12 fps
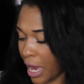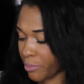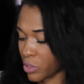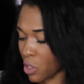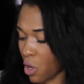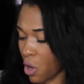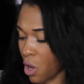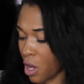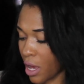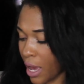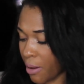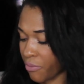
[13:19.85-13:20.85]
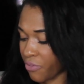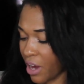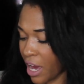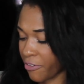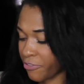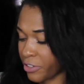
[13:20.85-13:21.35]
I'm tall. I'm
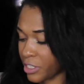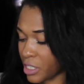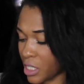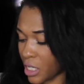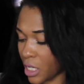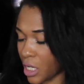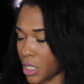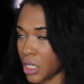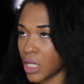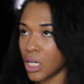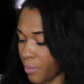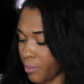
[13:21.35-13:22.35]
5'10".